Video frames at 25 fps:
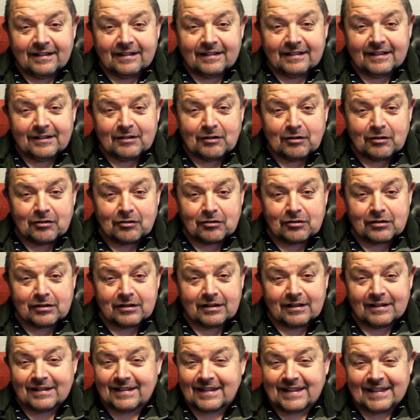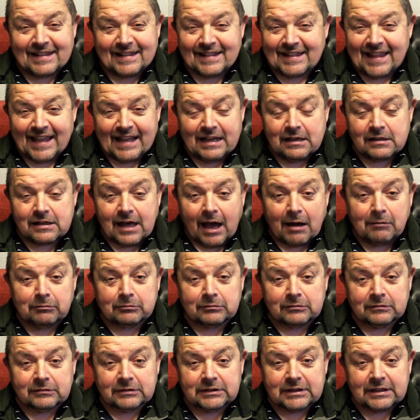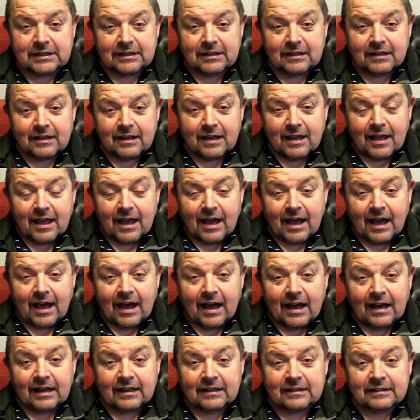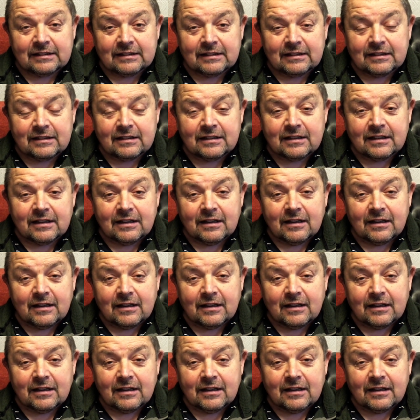You know, just things happened and